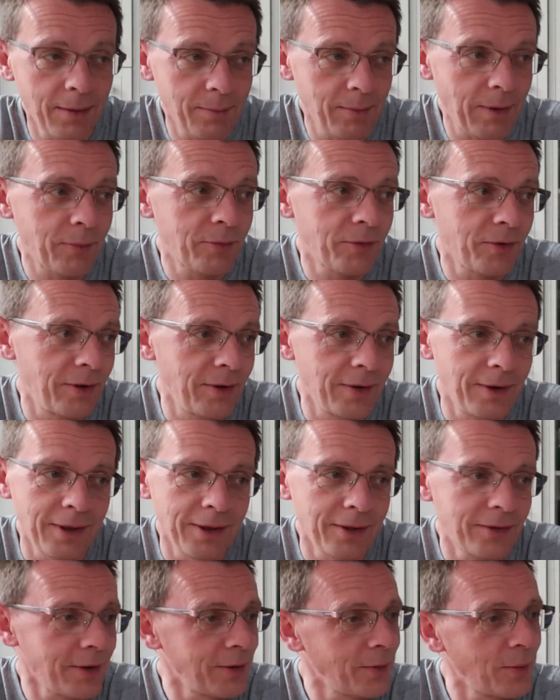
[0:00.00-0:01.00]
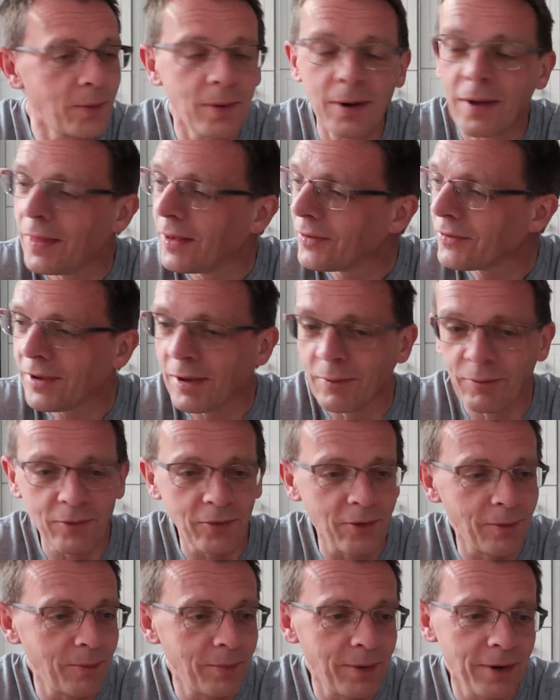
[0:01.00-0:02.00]
Yeah, absolutely. Don't know where that's come
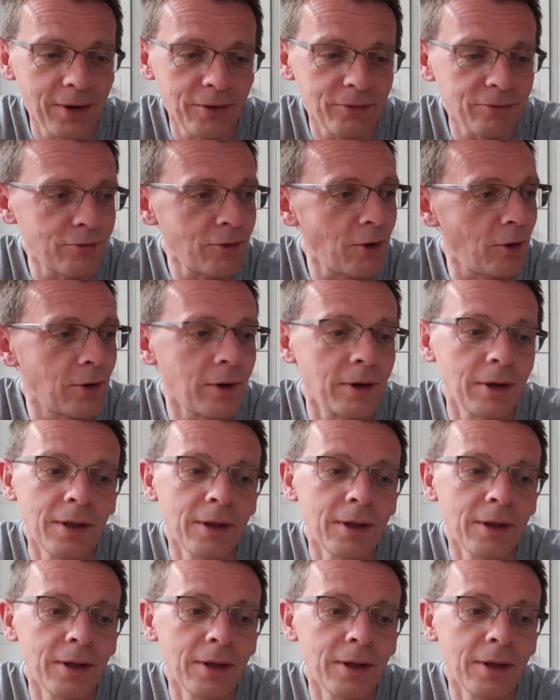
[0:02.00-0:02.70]
from, but it's wrong.